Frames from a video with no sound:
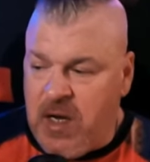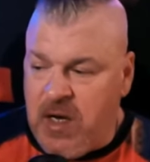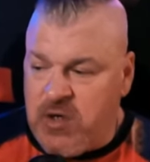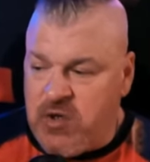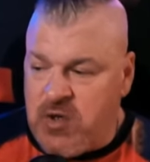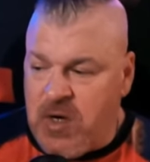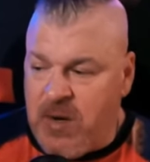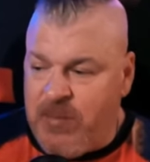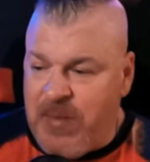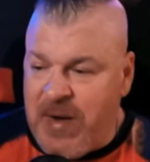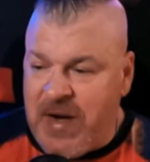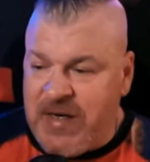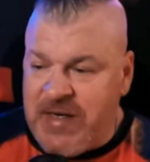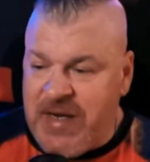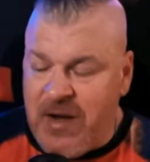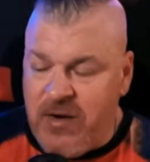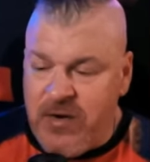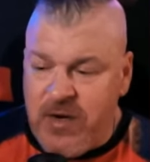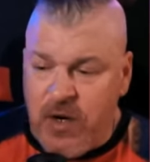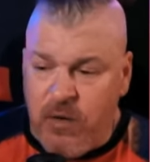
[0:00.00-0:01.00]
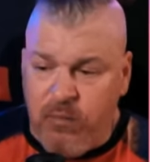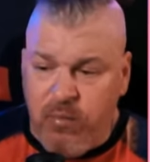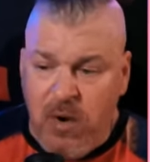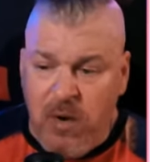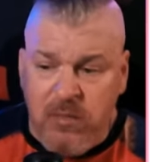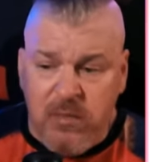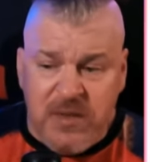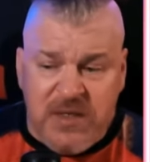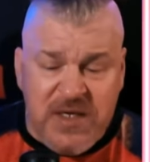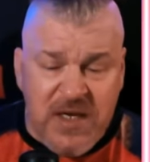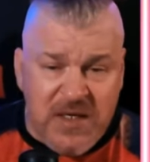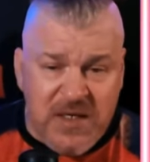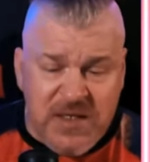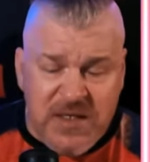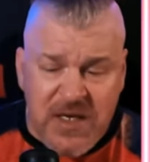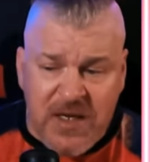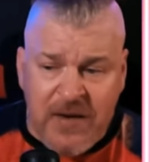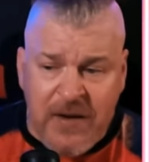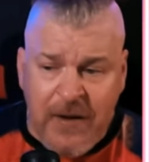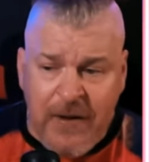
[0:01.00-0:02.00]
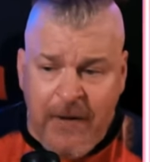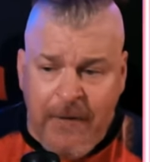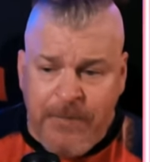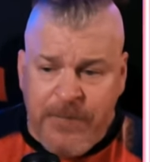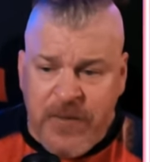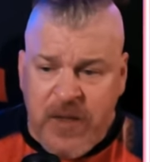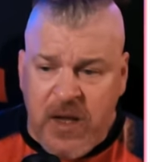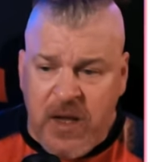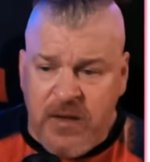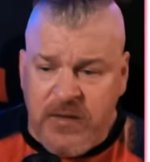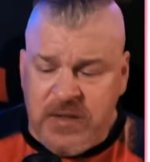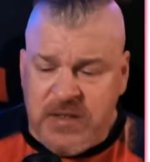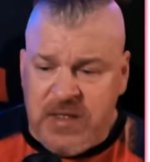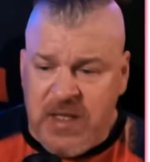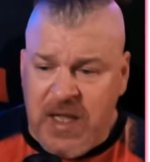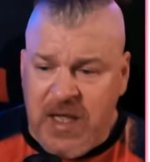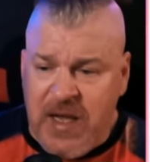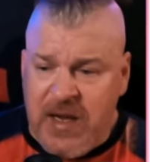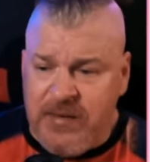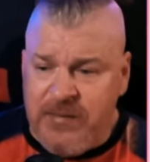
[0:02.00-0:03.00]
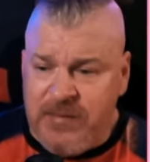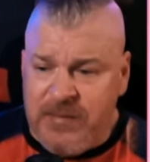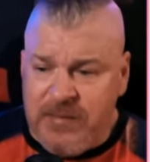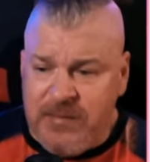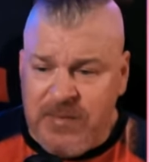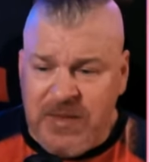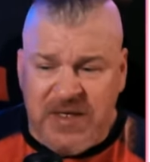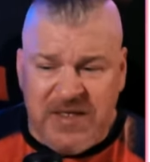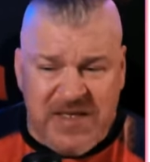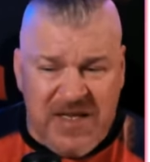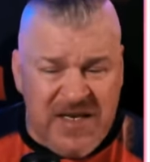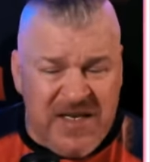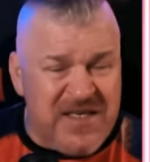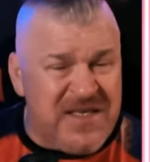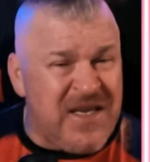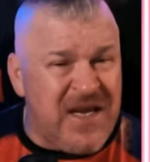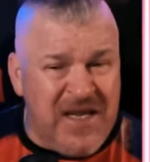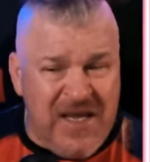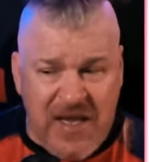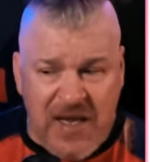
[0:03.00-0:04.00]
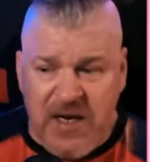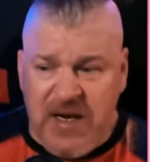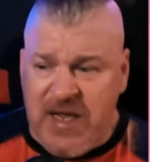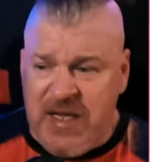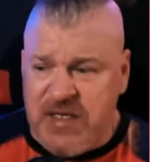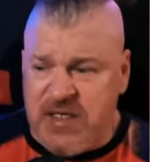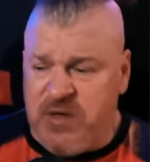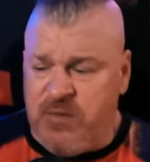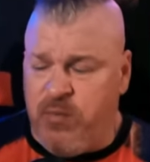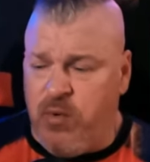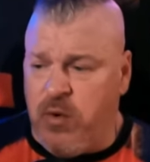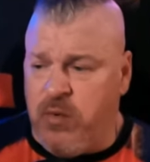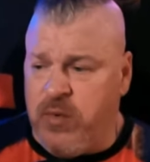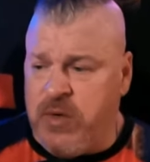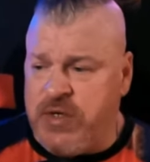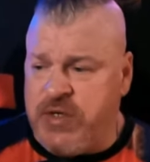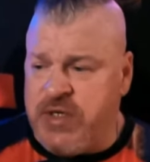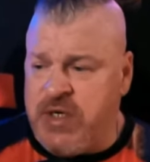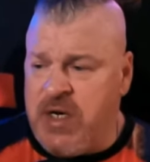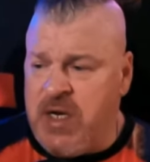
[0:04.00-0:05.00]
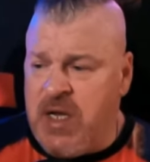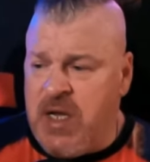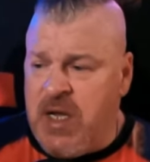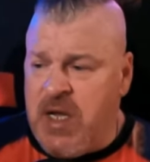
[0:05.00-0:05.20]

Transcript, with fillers: a drop back down here, probably testing uh, this line because that is, again, a support region,